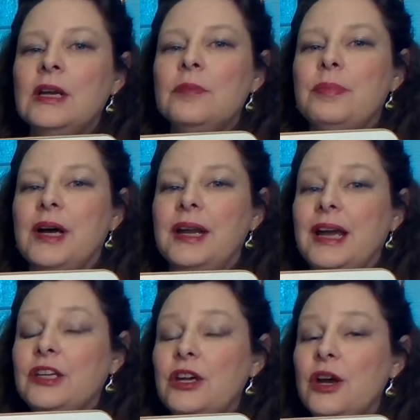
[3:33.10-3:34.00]
But I
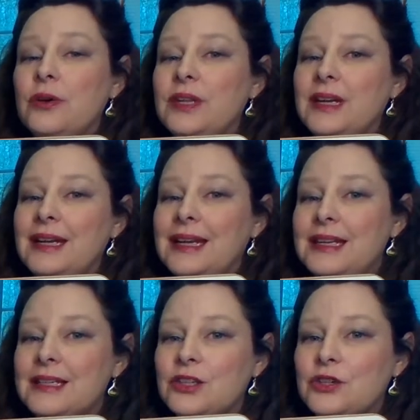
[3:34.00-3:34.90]
know that it
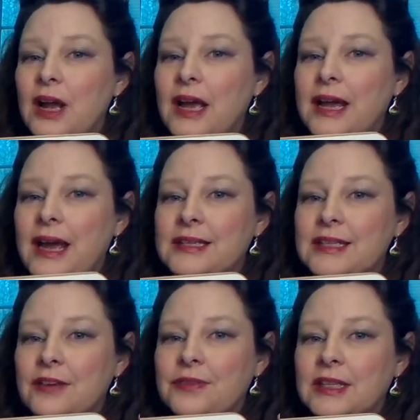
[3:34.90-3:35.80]
is a triad
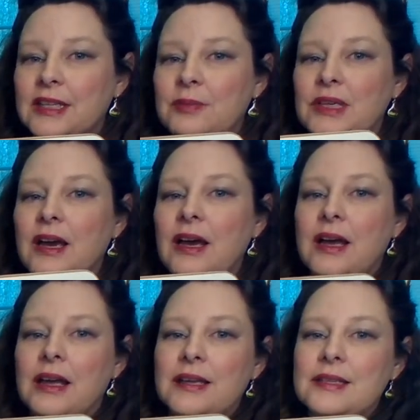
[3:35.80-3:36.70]
definitely
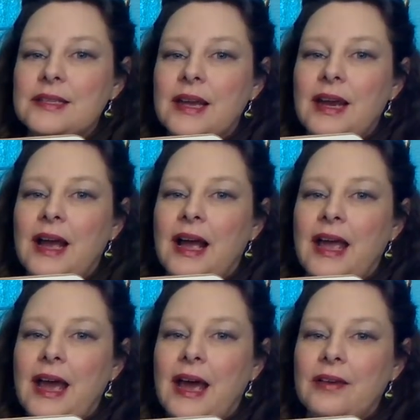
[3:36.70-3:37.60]
because I
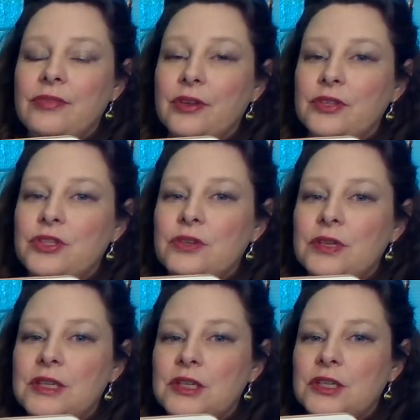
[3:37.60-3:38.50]
have those two
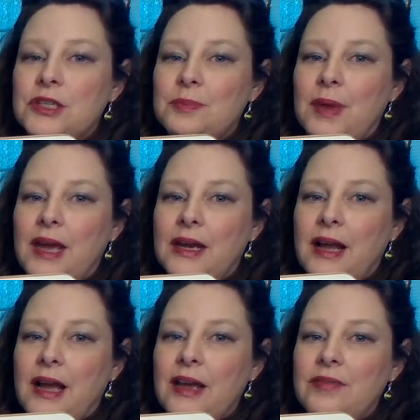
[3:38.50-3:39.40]
conditions met.
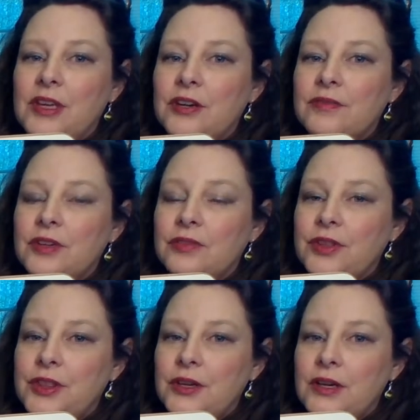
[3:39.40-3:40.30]
I have the interval of a
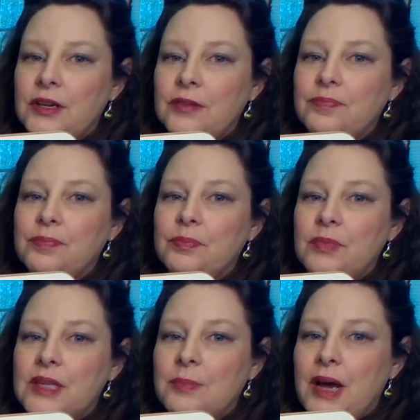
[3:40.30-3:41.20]
third
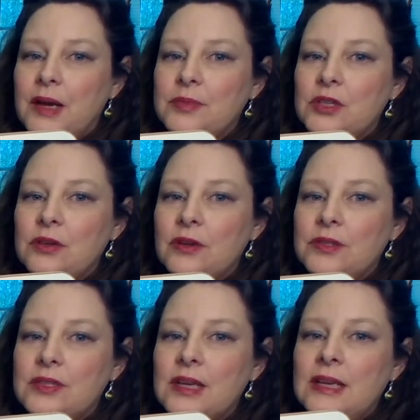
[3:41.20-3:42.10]
in the bottom two
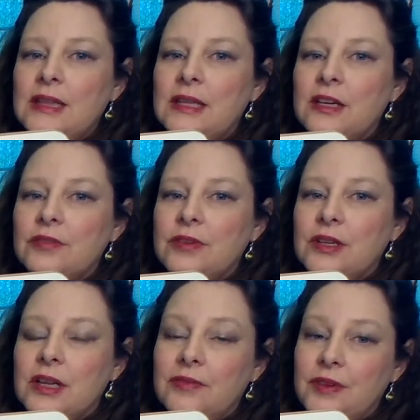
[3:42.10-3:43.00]
notes, the interval
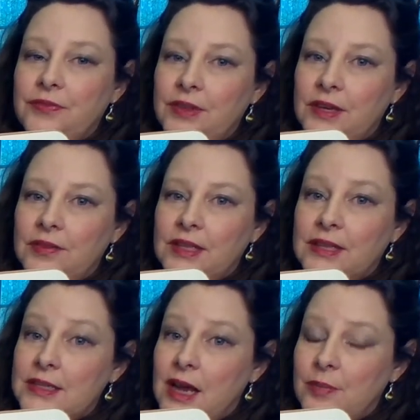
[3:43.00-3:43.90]
of a fifth in the
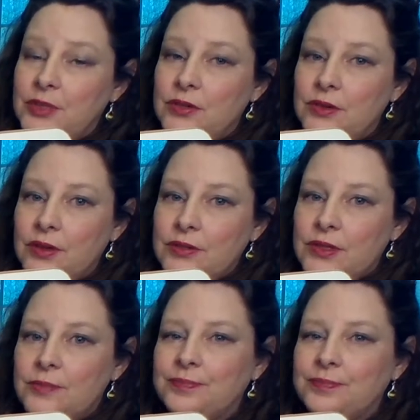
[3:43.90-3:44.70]
top two notes.